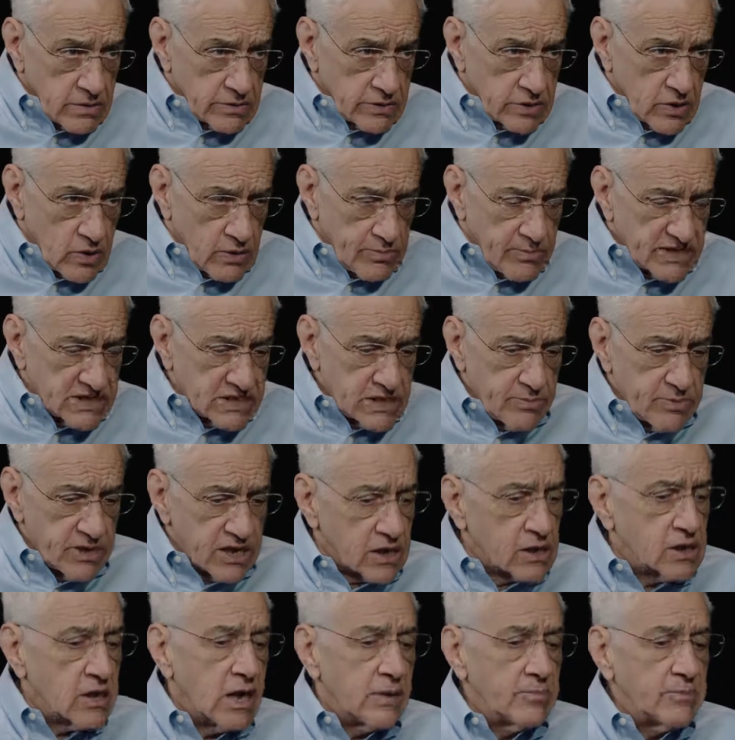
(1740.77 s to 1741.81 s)
So it must have been
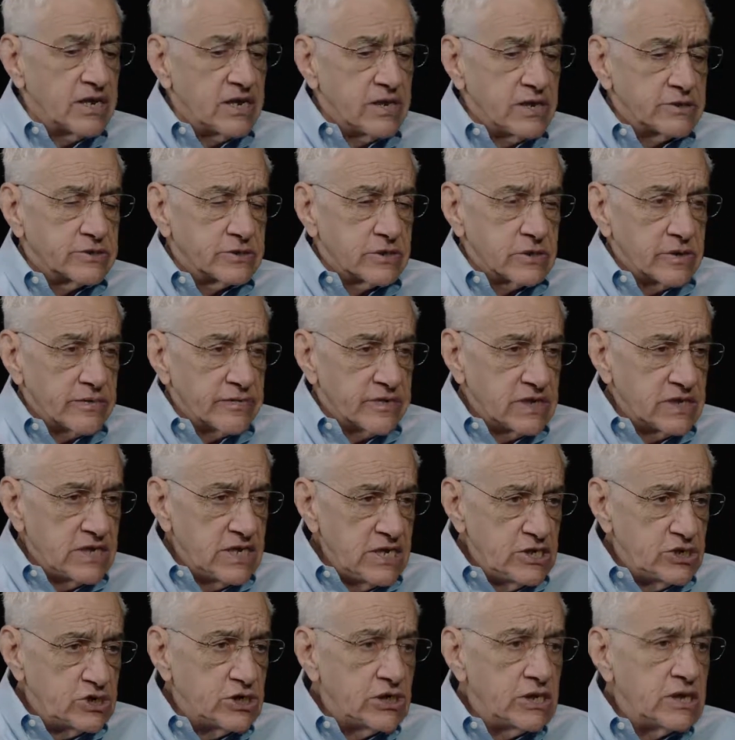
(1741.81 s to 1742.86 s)
a combination of the
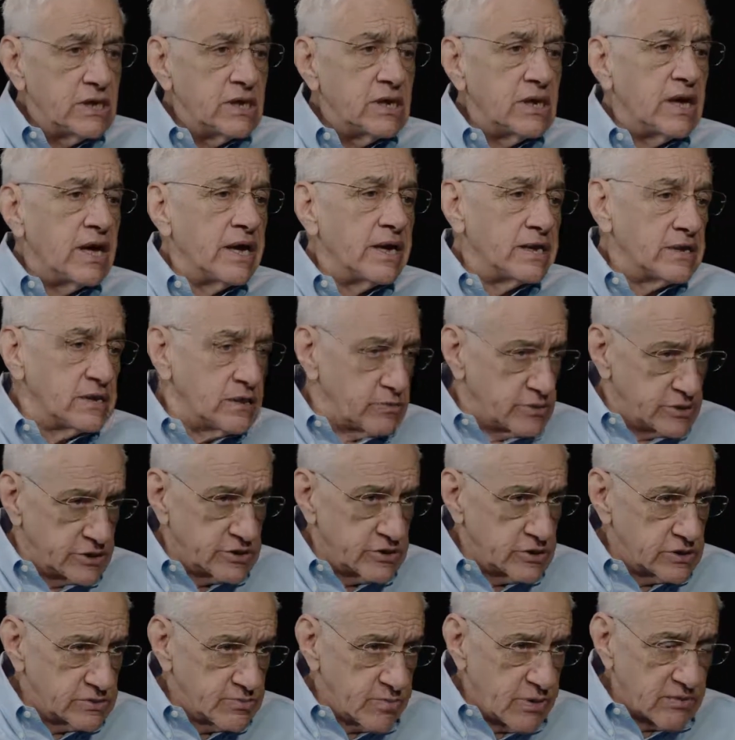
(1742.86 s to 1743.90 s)
teaching and the
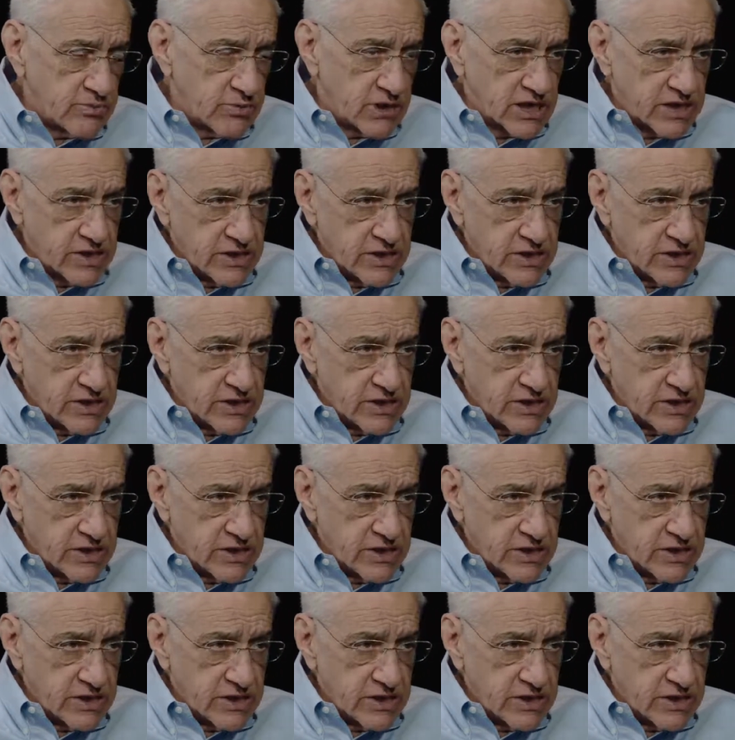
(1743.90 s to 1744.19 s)
research publications.